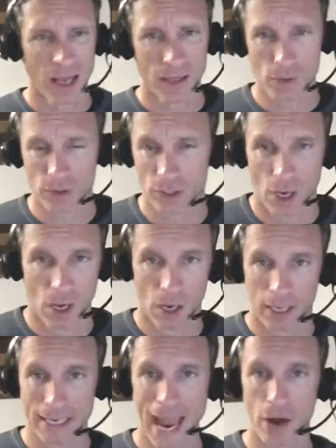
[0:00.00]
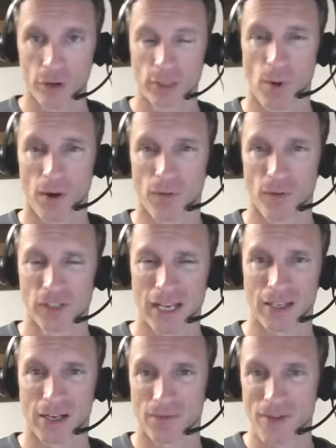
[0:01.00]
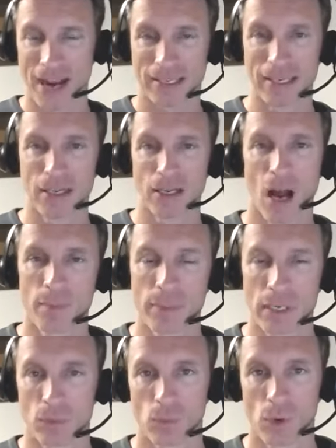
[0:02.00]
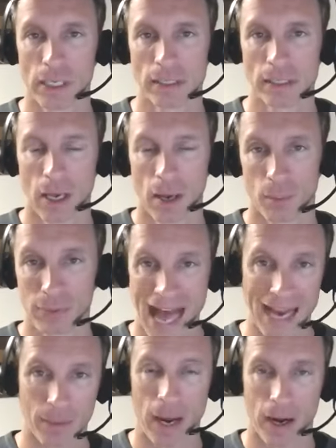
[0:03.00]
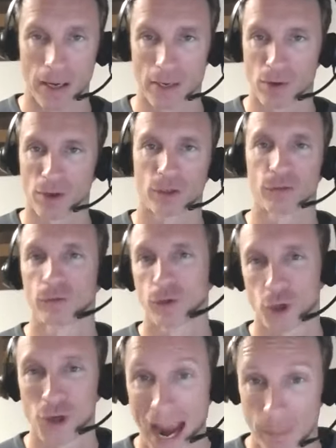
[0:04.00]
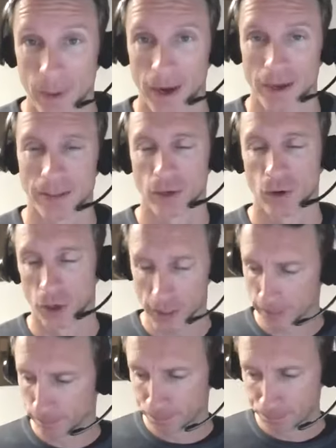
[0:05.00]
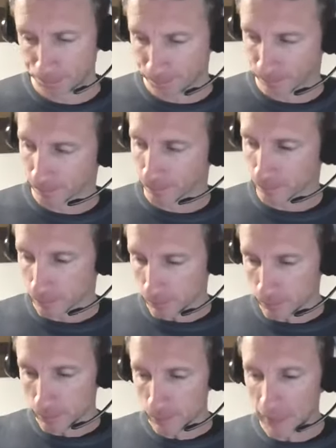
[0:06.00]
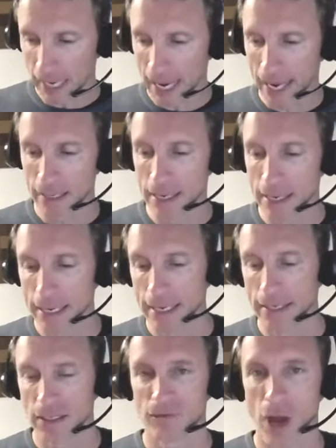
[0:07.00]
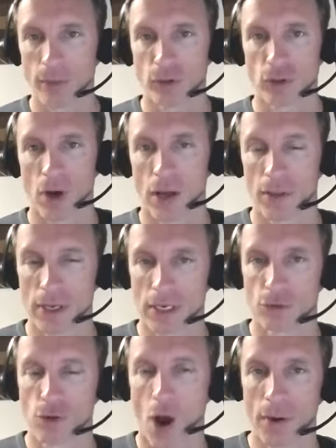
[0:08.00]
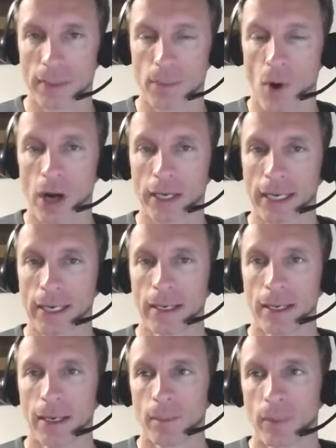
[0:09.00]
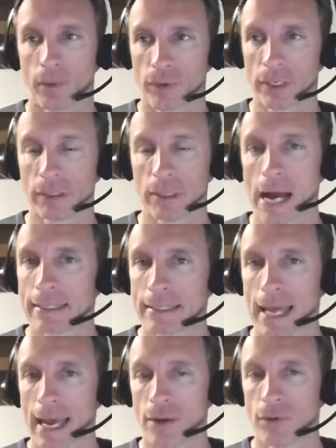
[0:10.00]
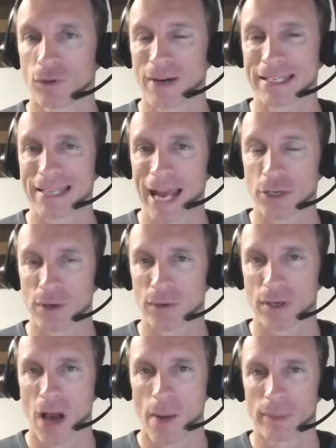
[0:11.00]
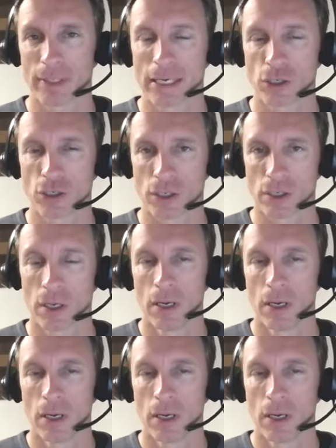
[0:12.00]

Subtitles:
there was countless smartphones out there. In fact, the incumbent was BlackBerry, or Crackberry as they called it. And Steve Jobs saw the growing market, but realized that it was already saturated with competition.